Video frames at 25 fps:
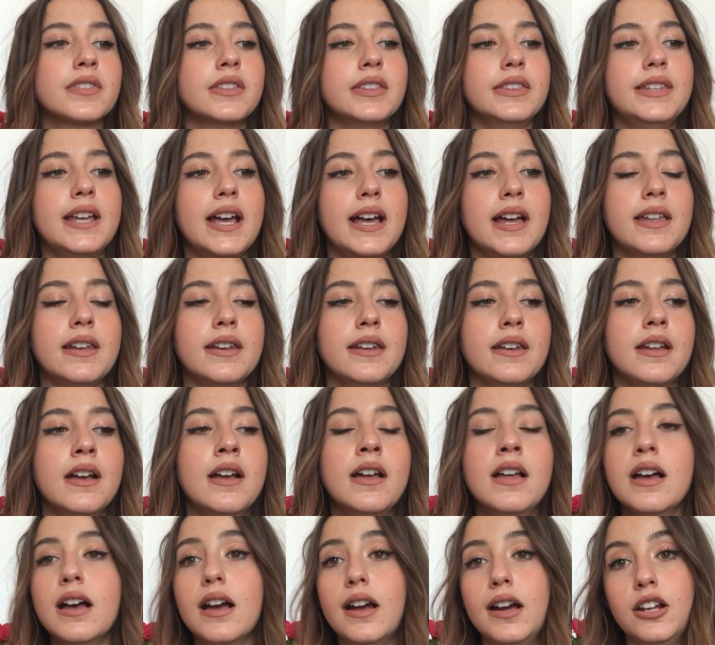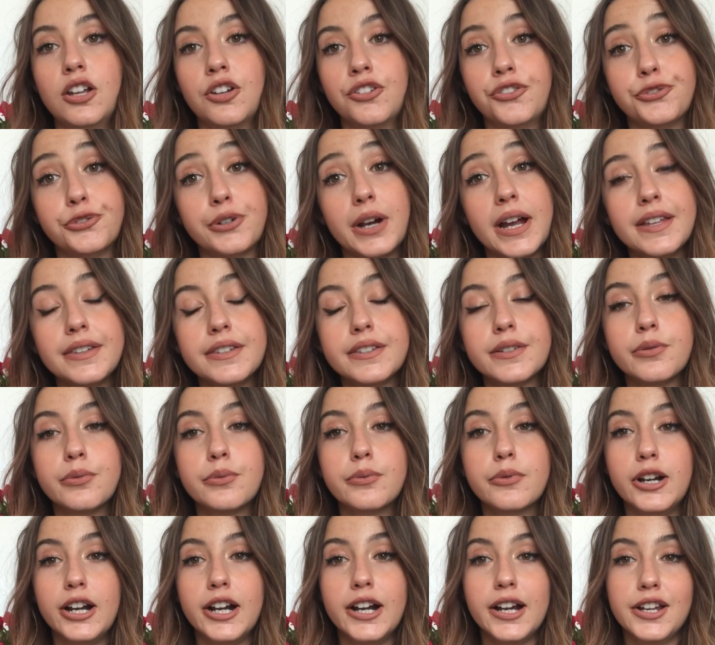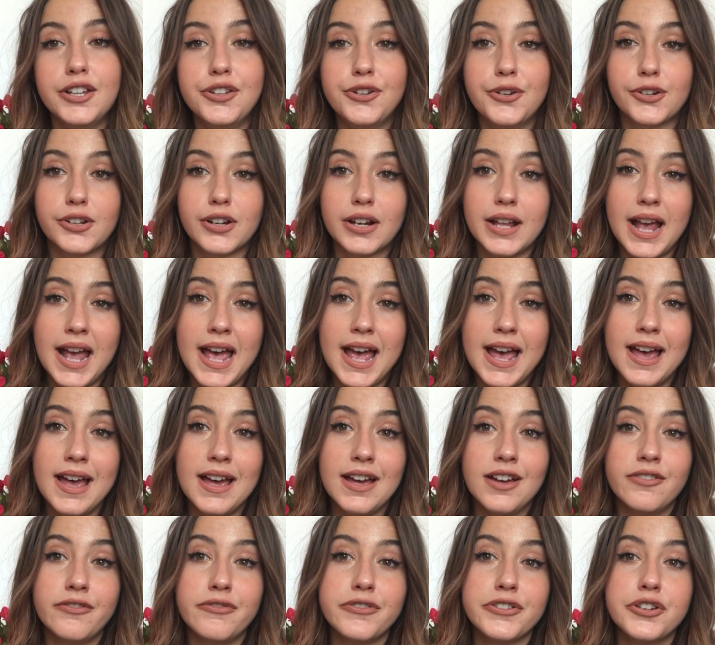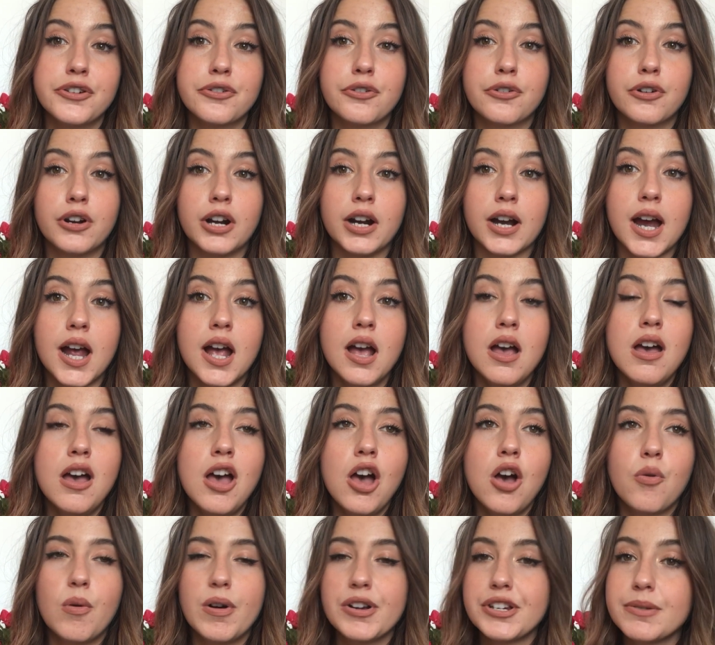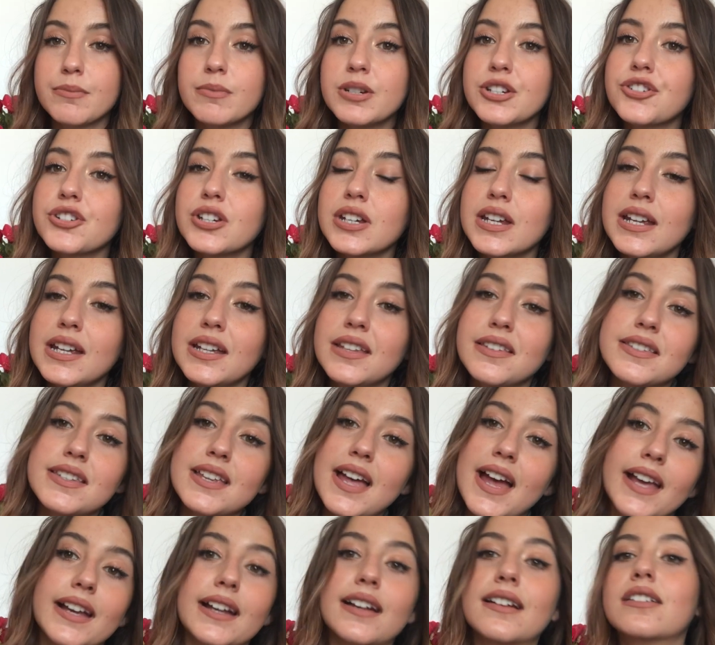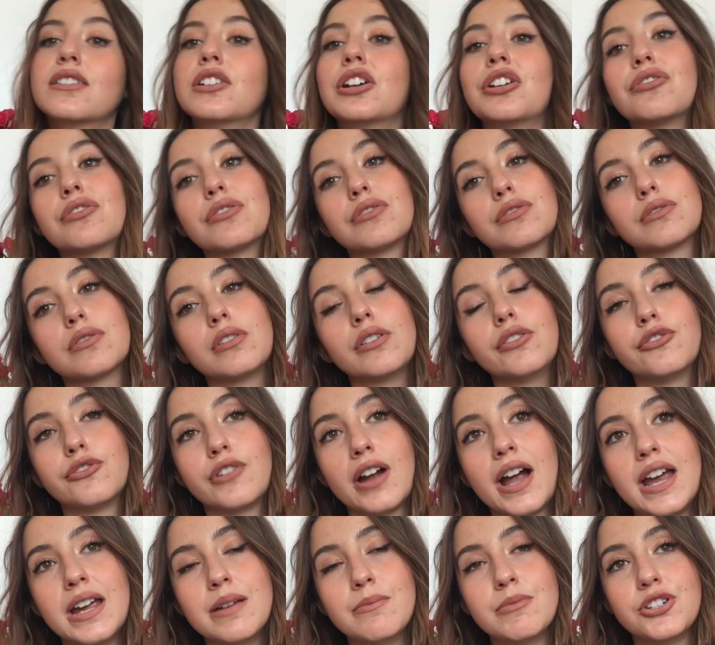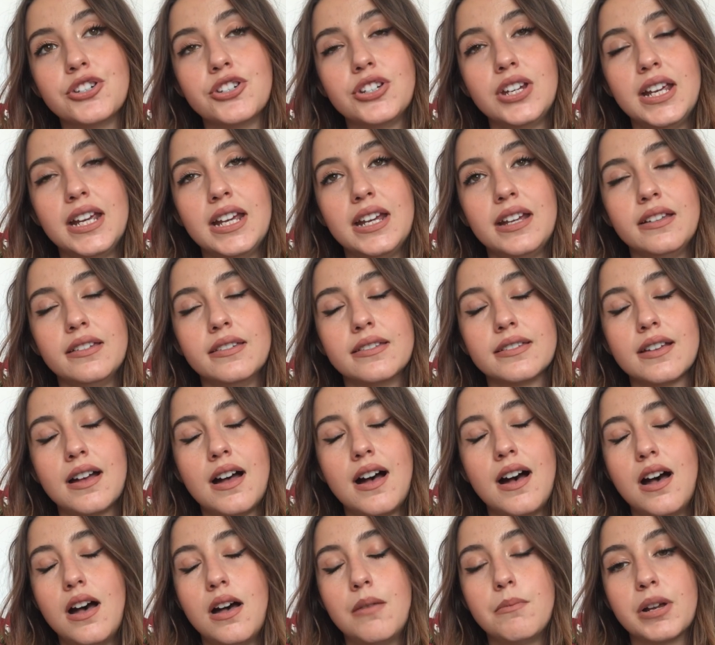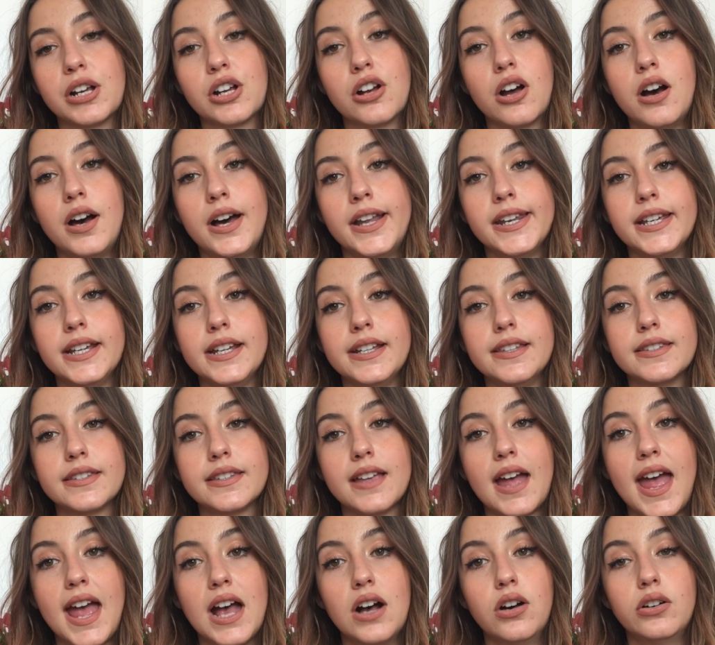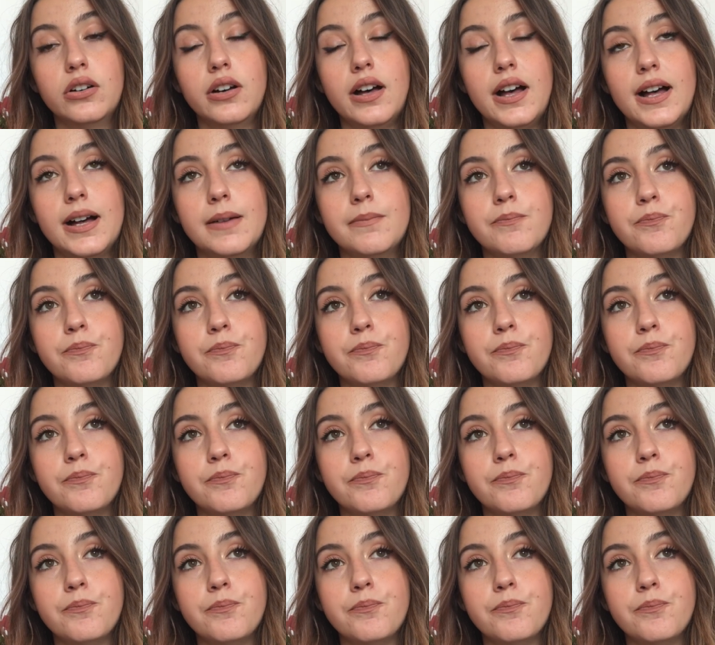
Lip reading: Then a laundrette, where you're gonna have your washing machines and drying machines. Oh my god, it's hell.